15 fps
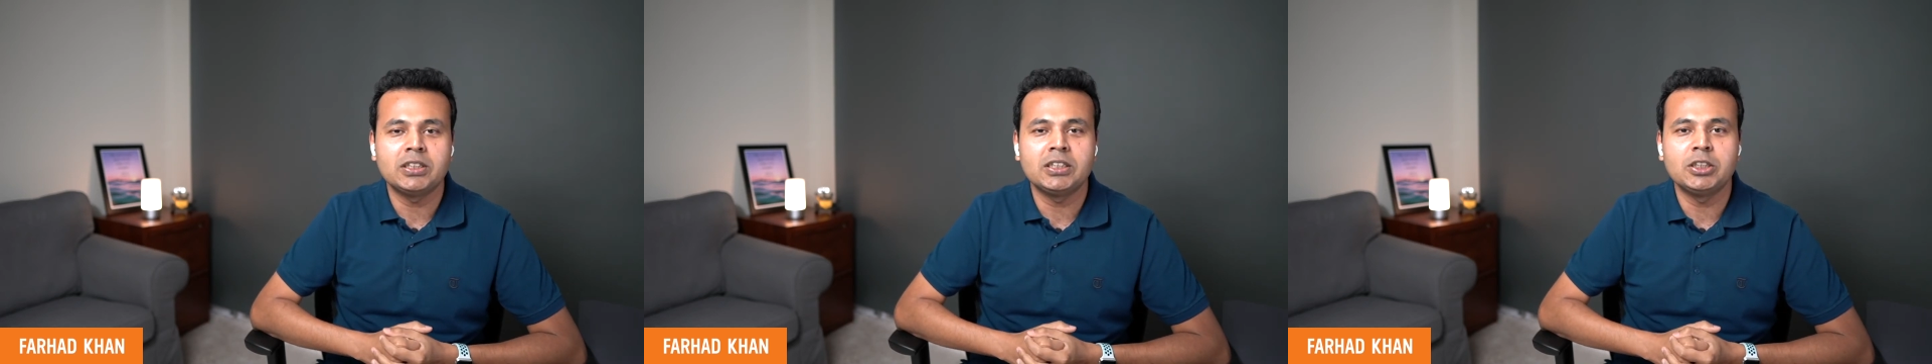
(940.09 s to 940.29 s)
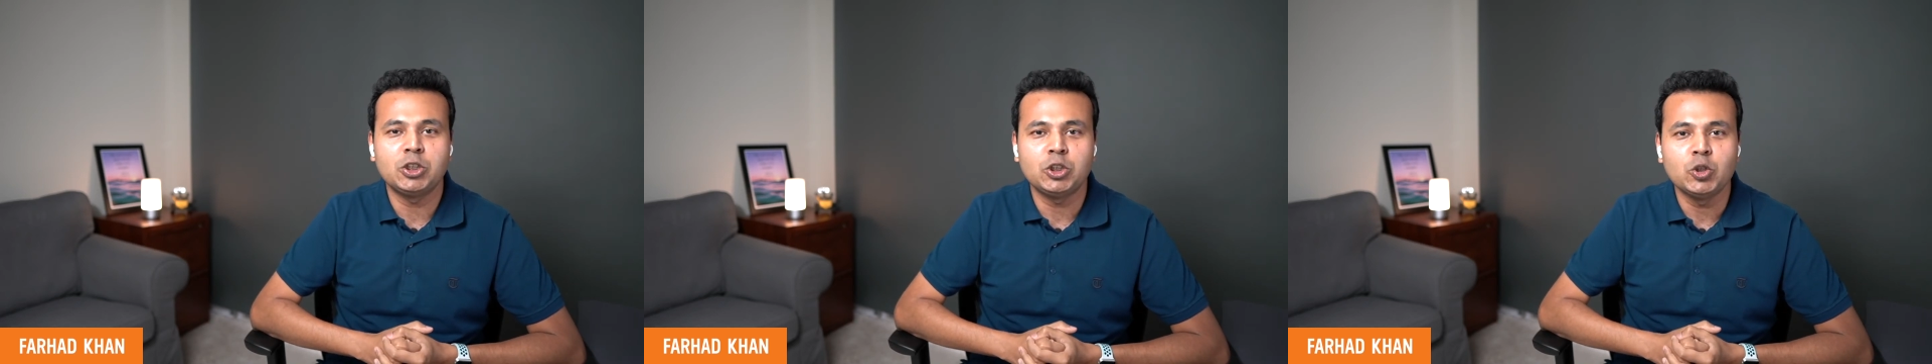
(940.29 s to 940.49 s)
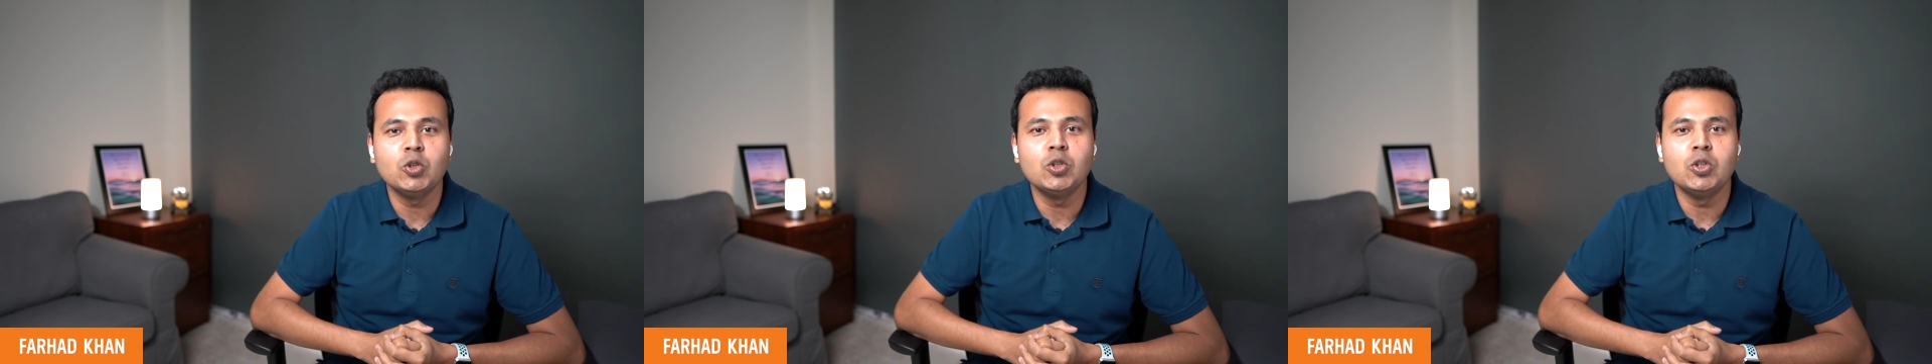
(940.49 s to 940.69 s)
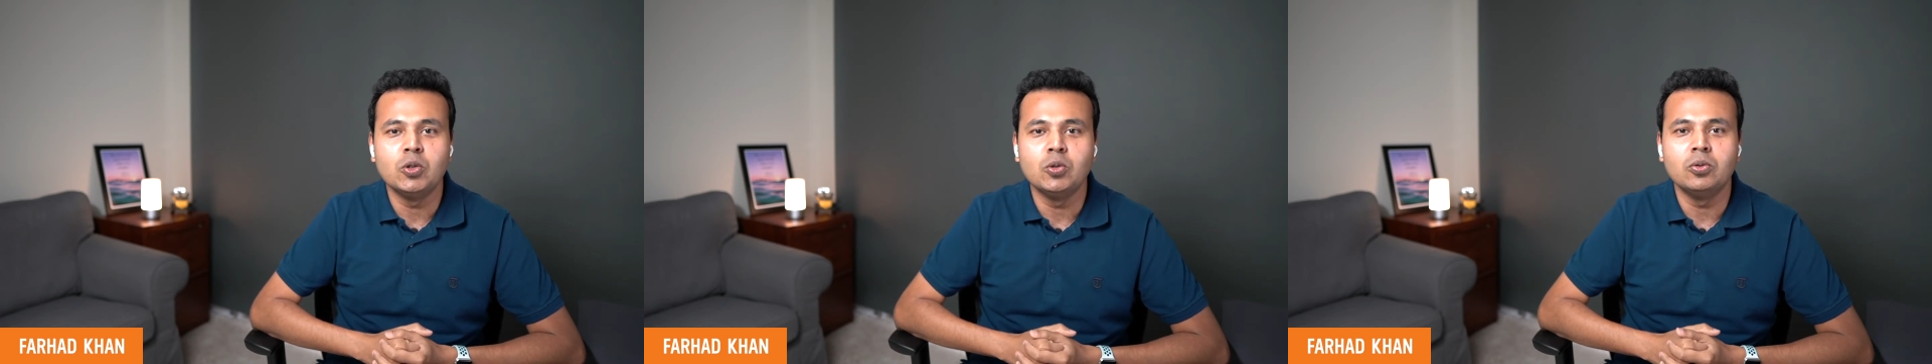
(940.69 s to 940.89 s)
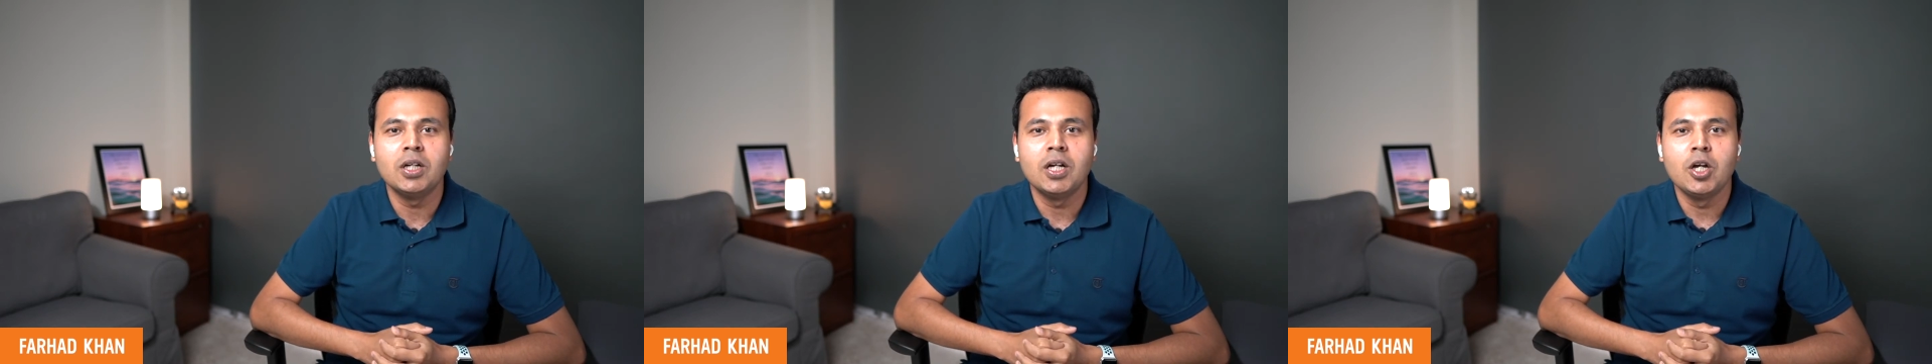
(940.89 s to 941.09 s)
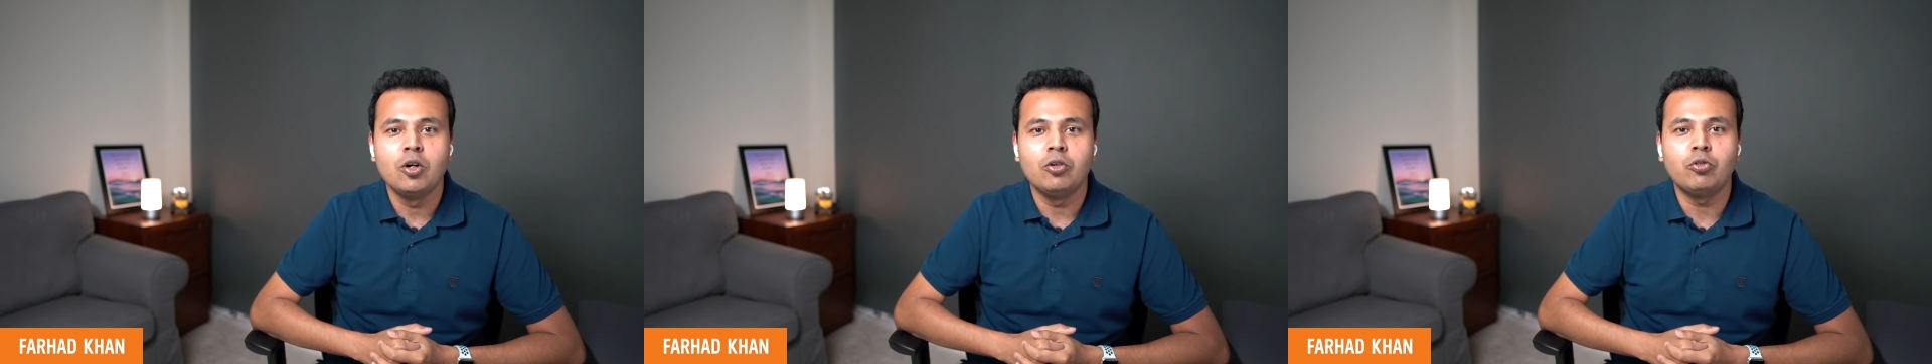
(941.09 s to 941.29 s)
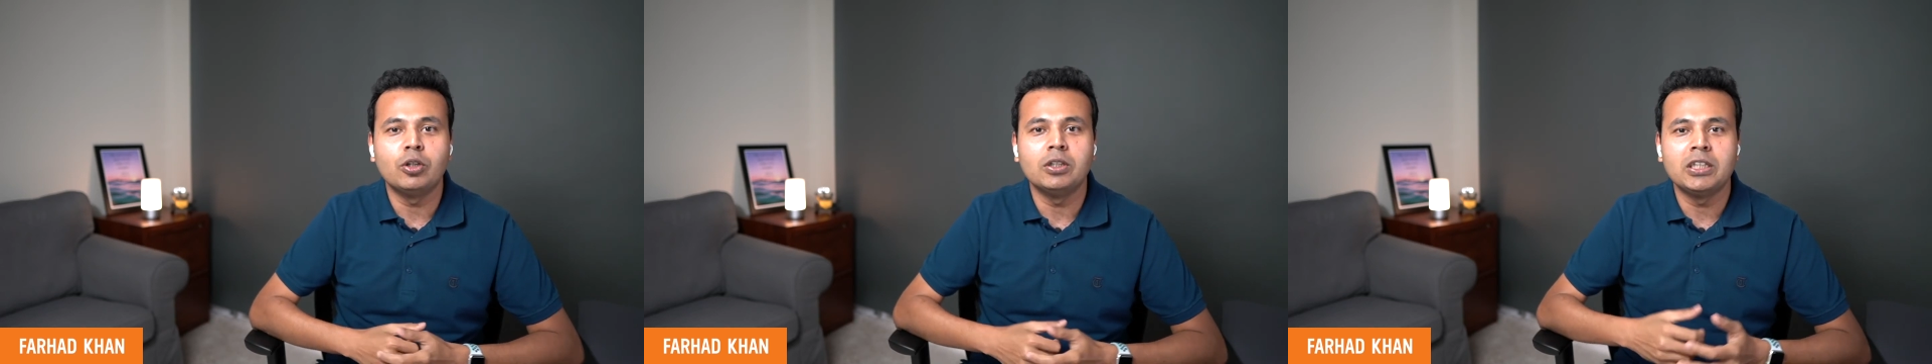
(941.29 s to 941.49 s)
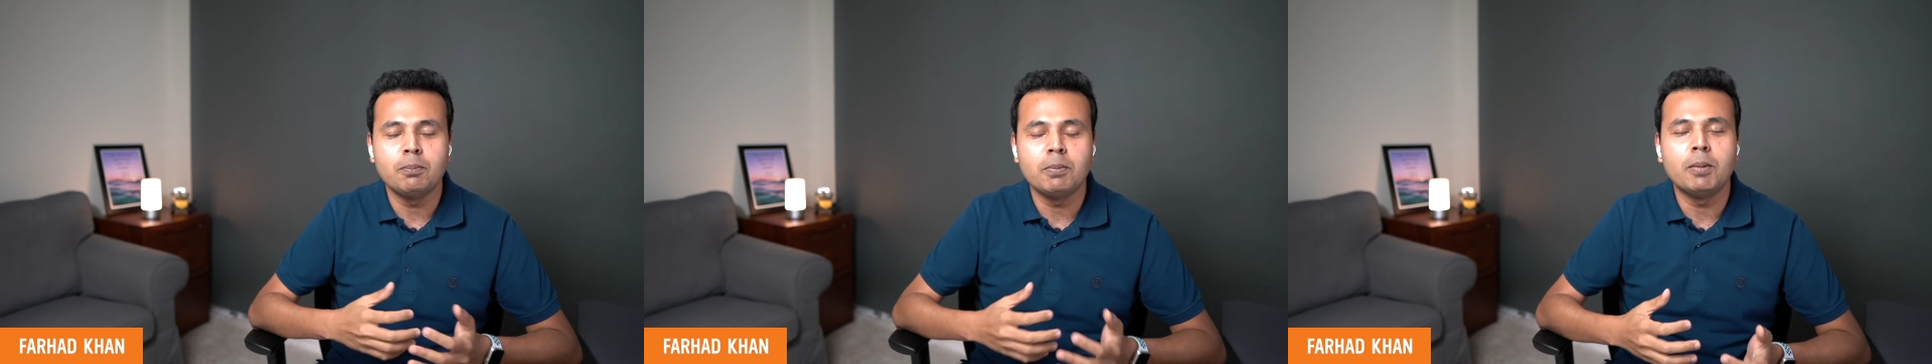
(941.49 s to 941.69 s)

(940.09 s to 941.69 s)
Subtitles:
should do for their member